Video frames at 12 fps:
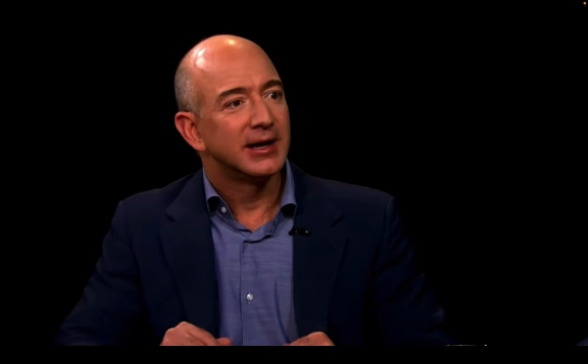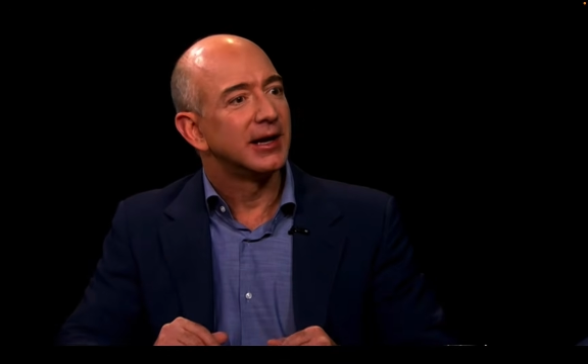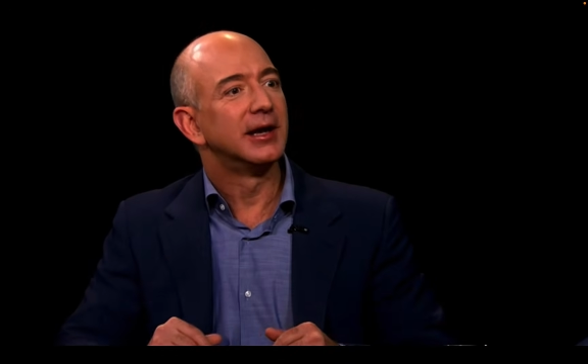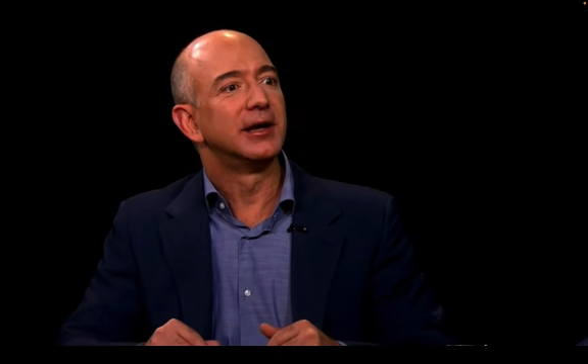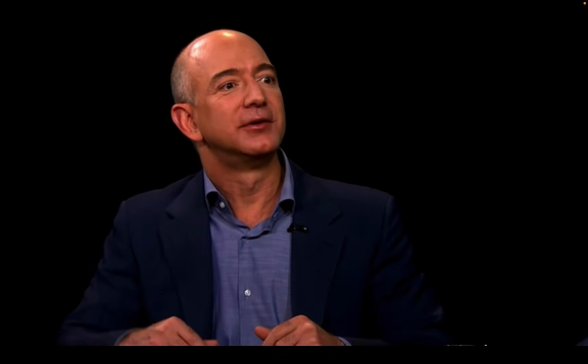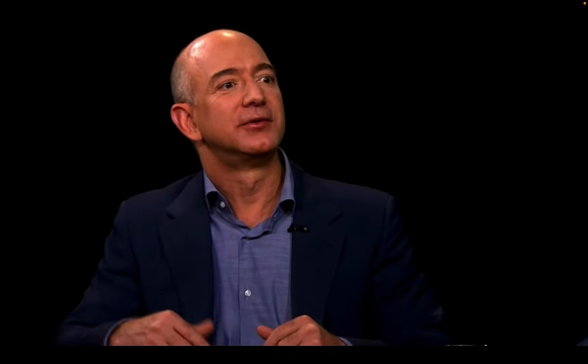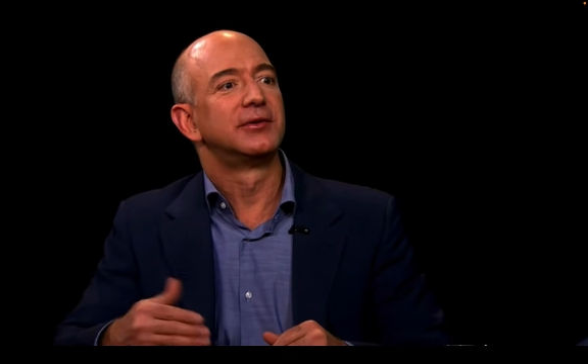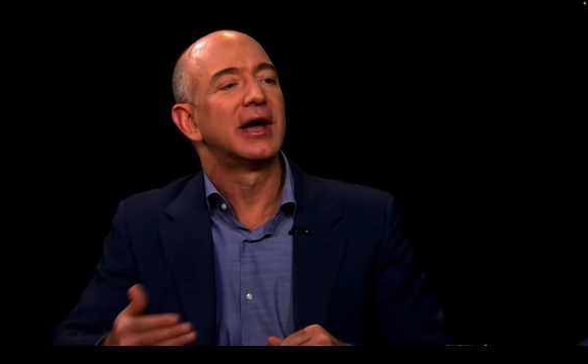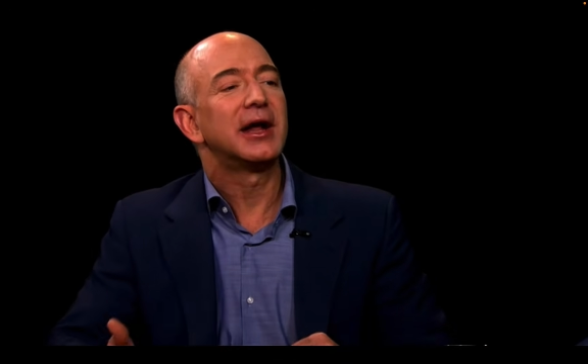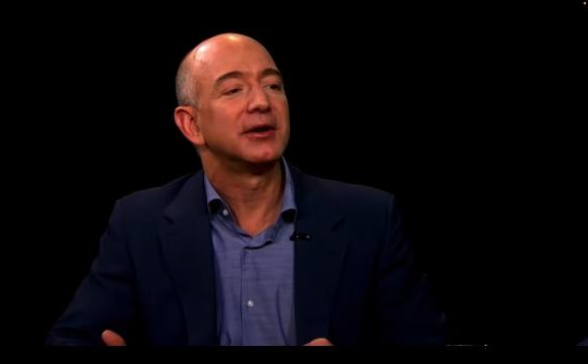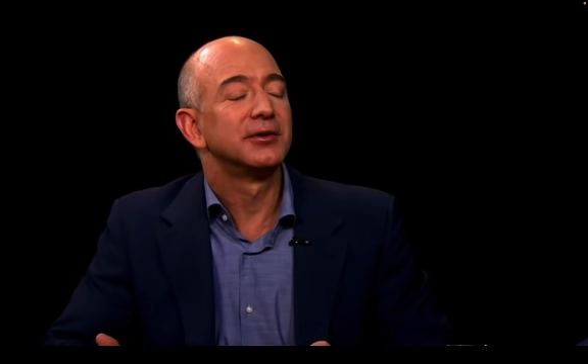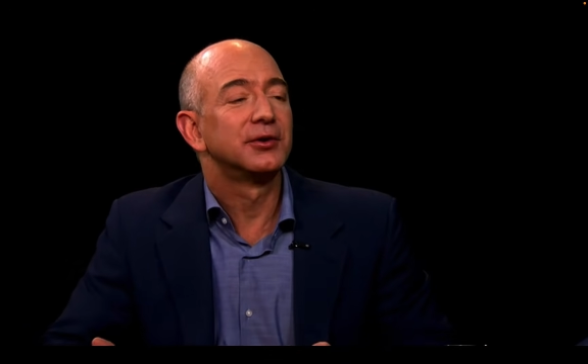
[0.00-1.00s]
and
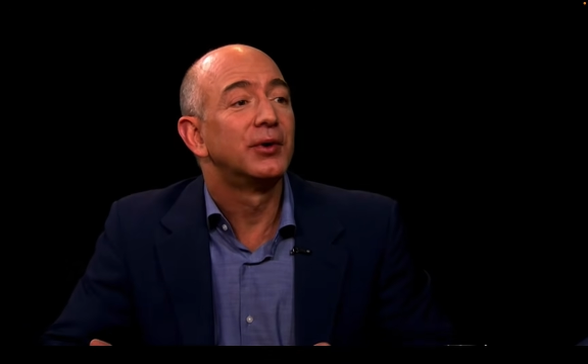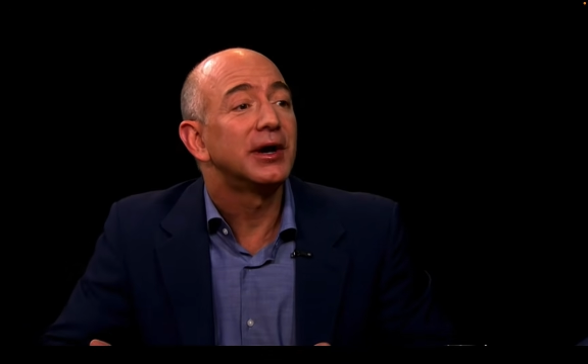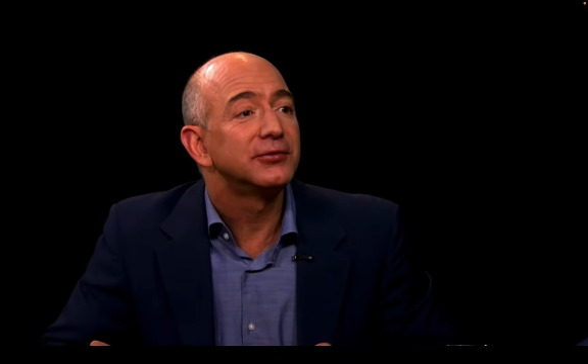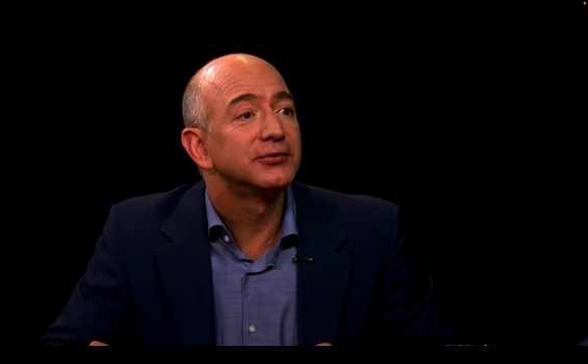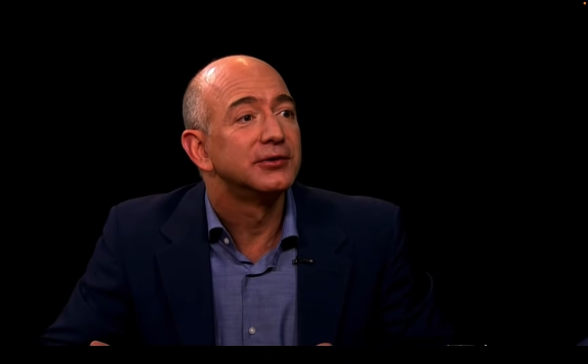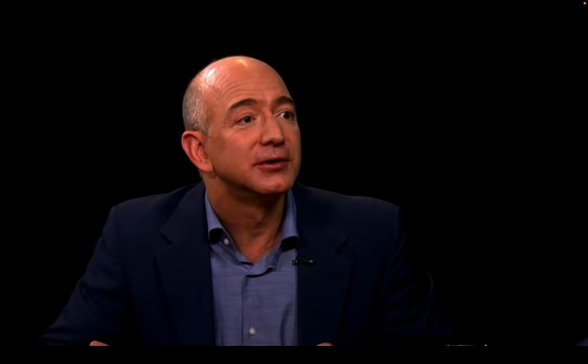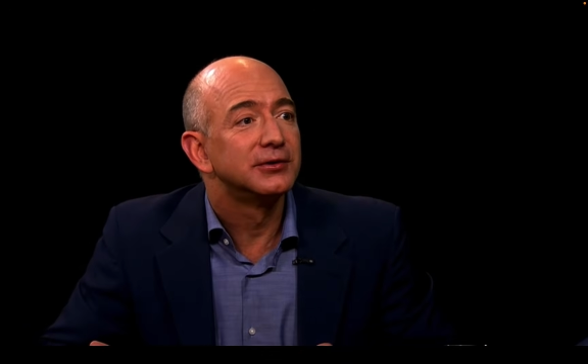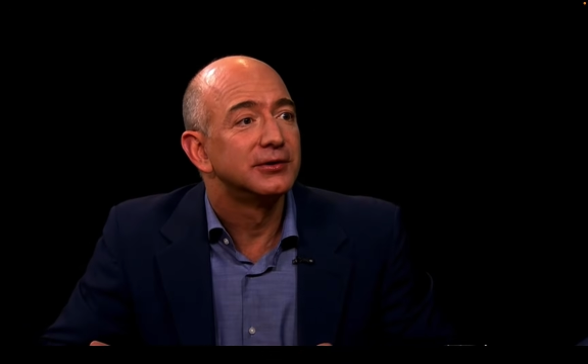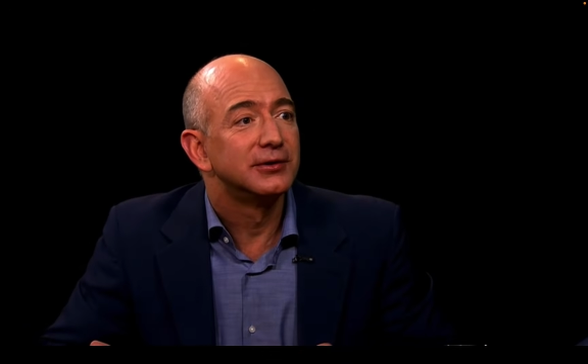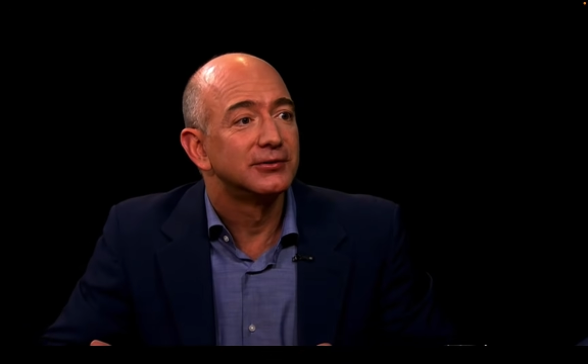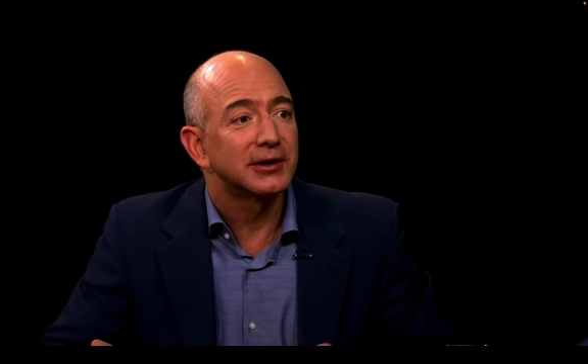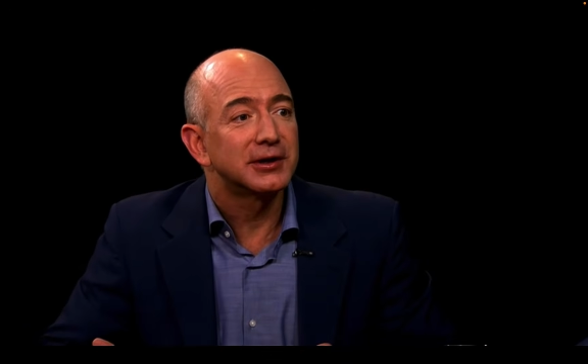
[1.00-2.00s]
that question that
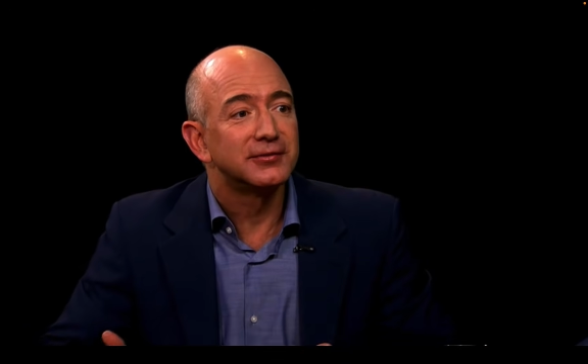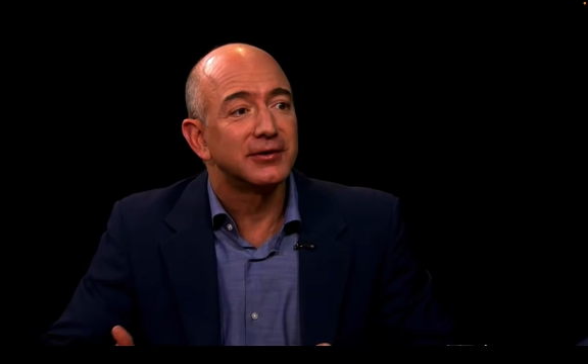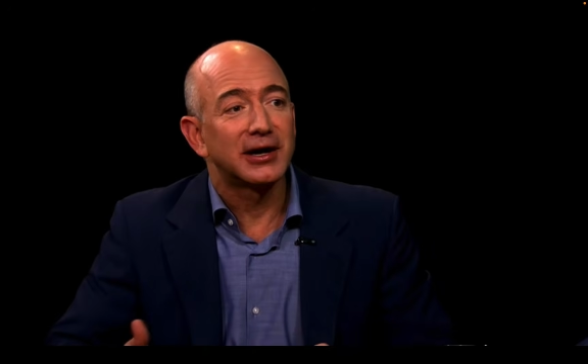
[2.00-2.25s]
the executive